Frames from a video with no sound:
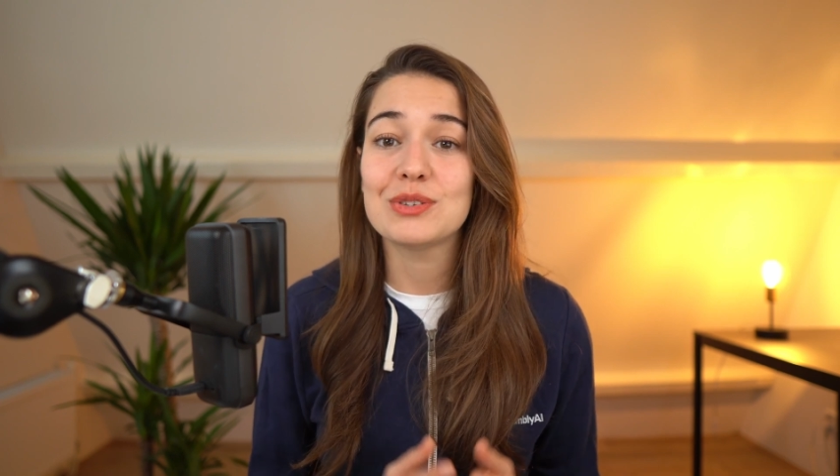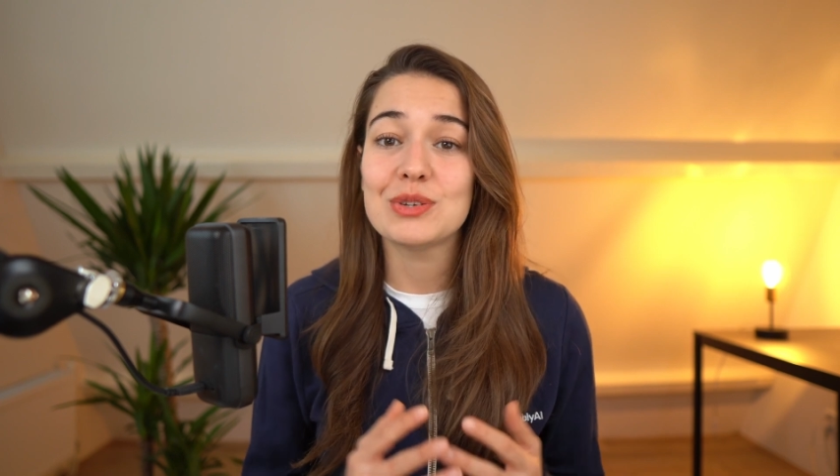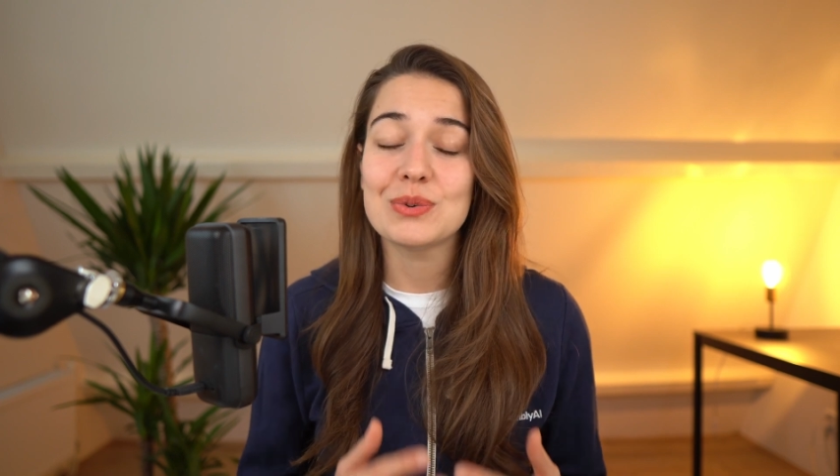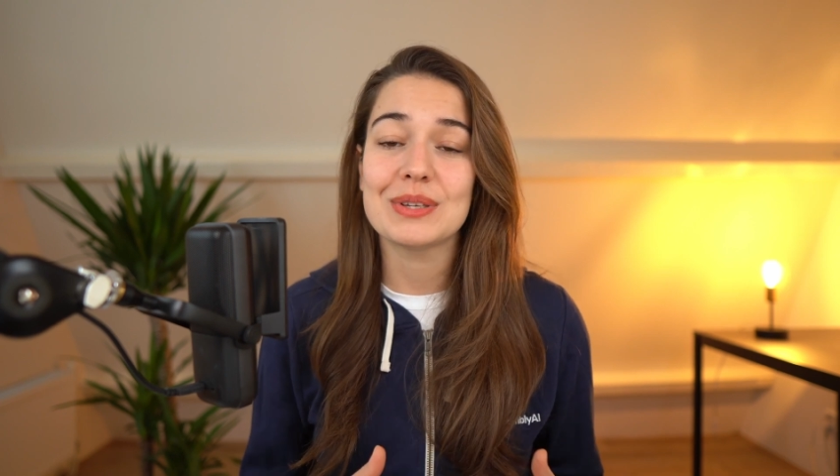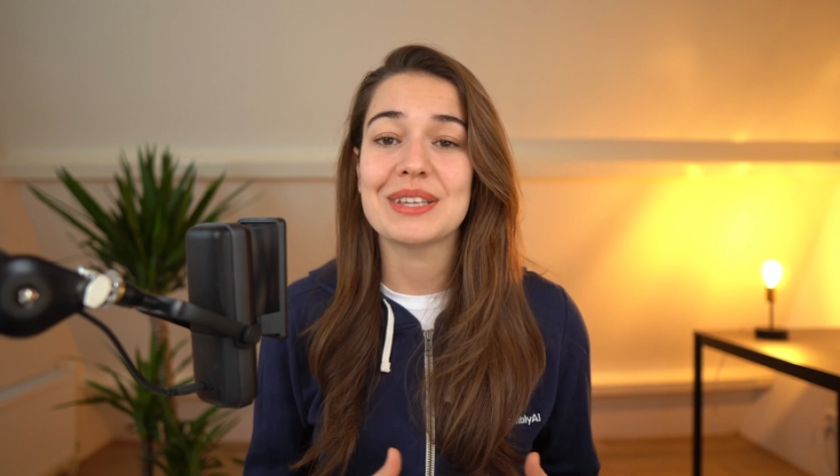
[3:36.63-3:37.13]

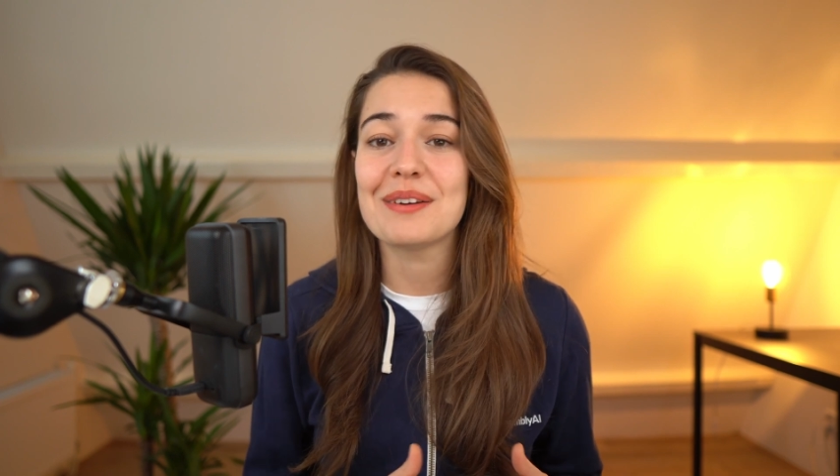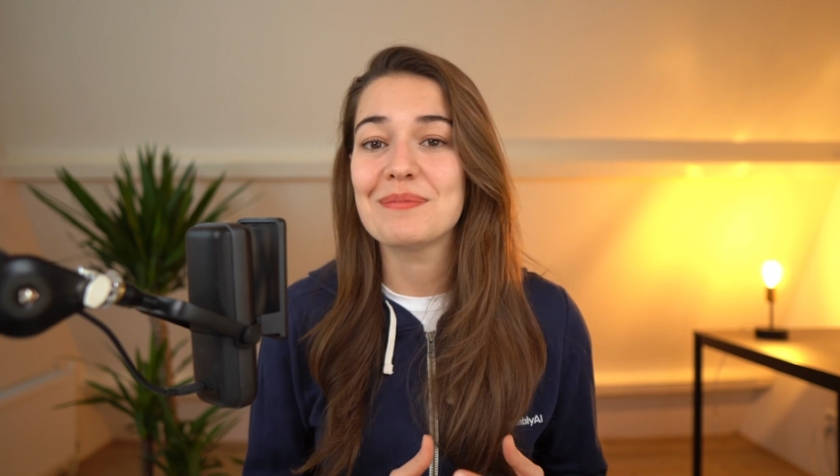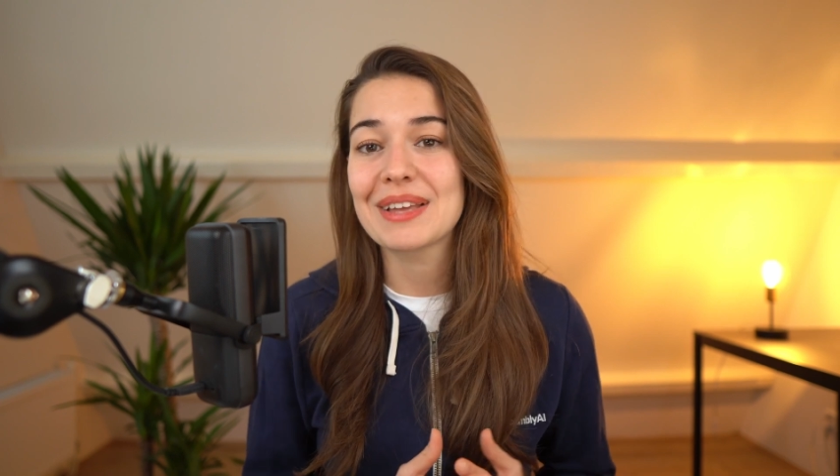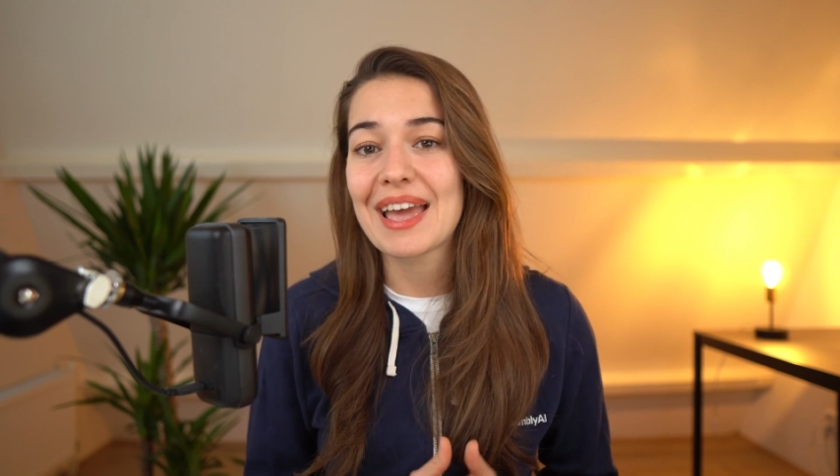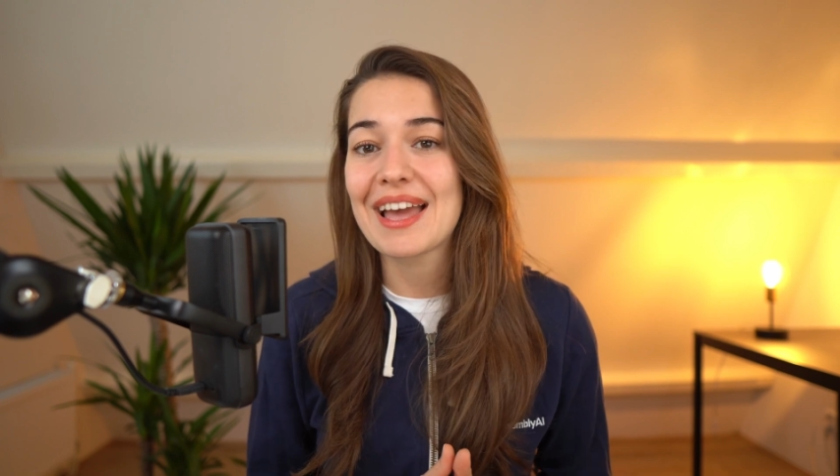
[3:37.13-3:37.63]
to
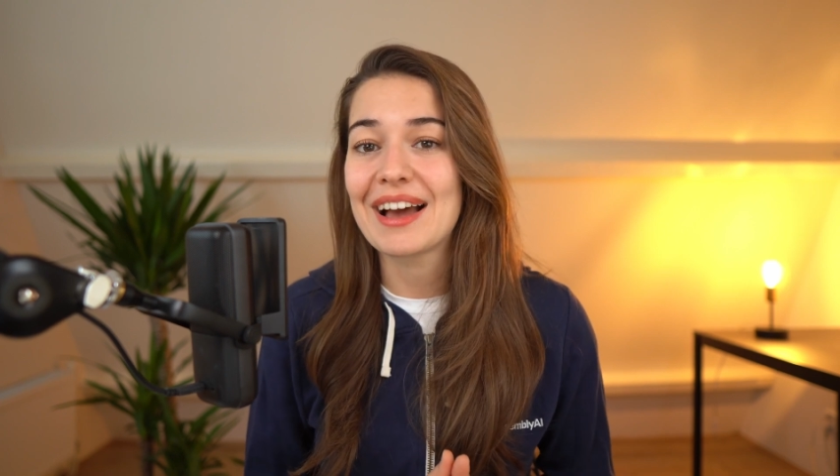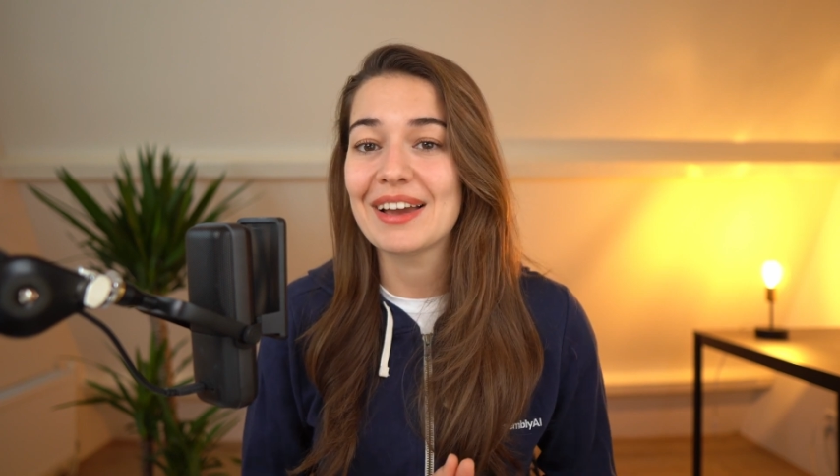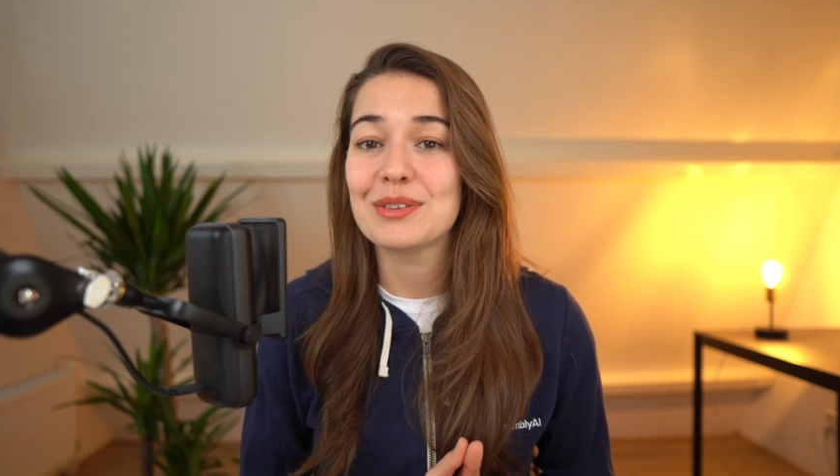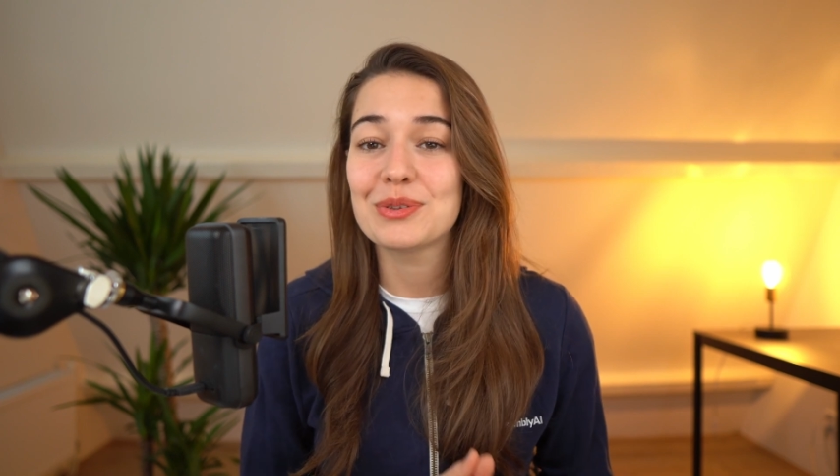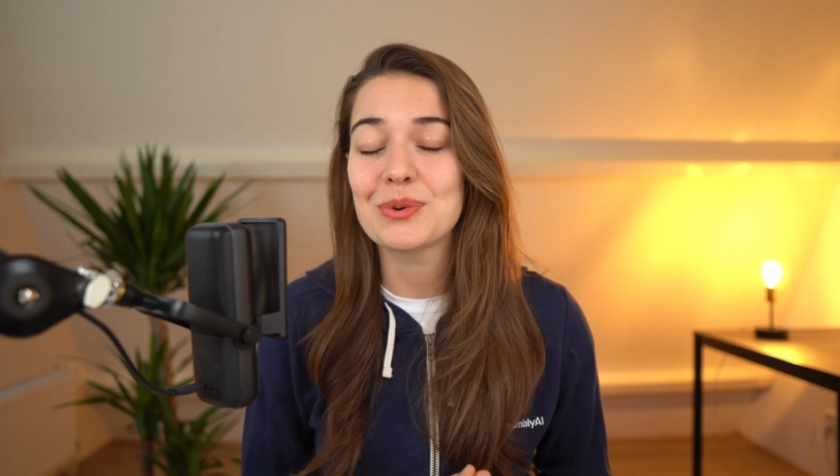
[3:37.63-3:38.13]
assembly
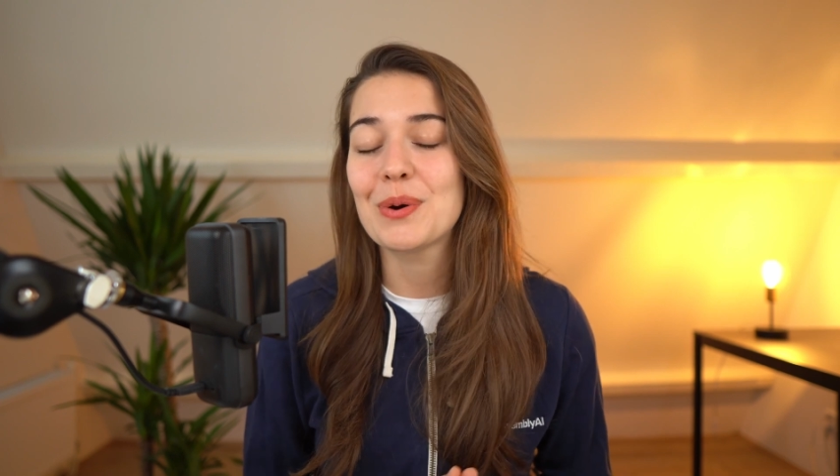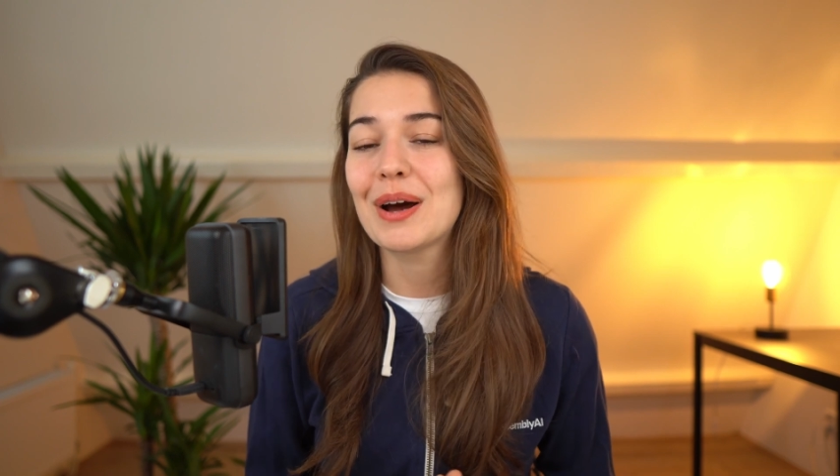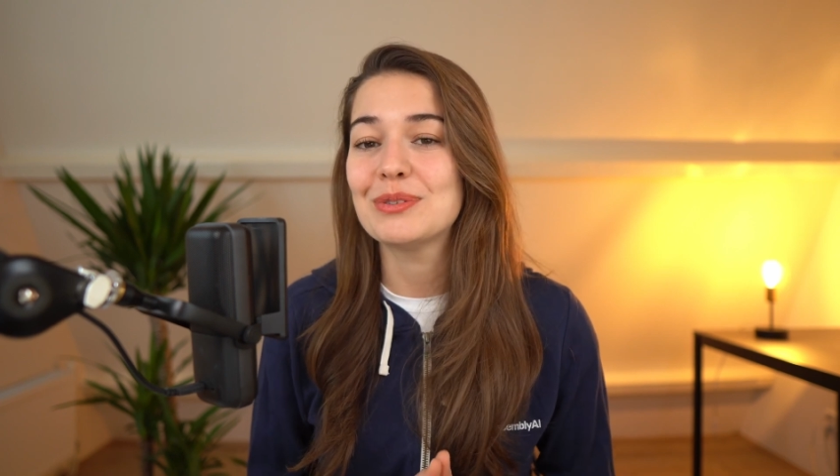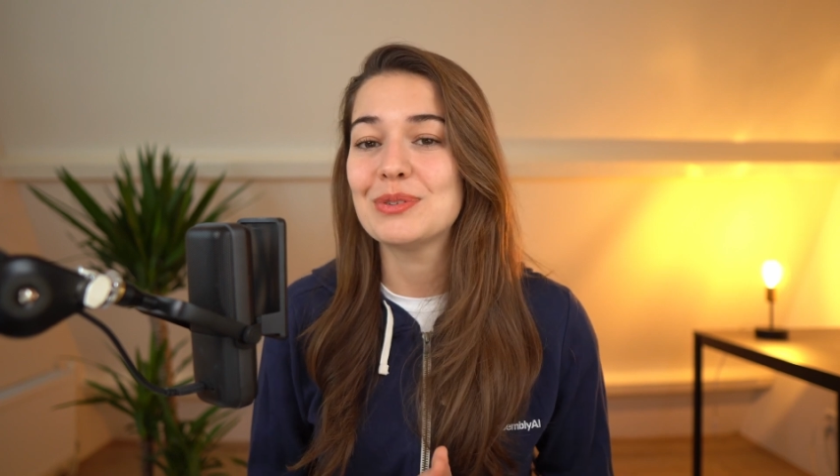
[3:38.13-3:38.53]
AI throughout